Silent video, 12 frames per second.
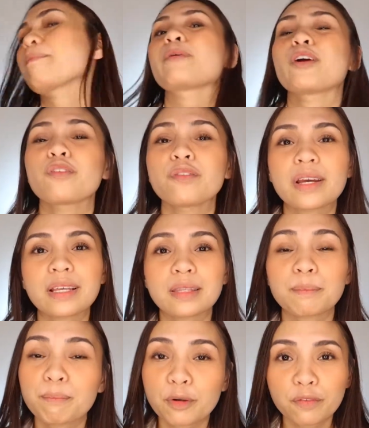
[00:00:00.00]

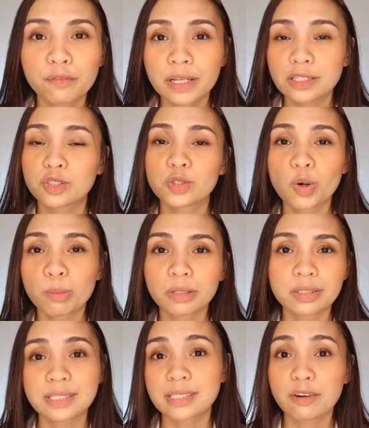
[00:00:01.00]
perfect Jo
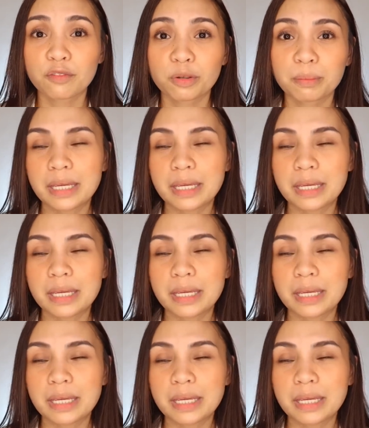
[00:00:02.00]
Malone scent for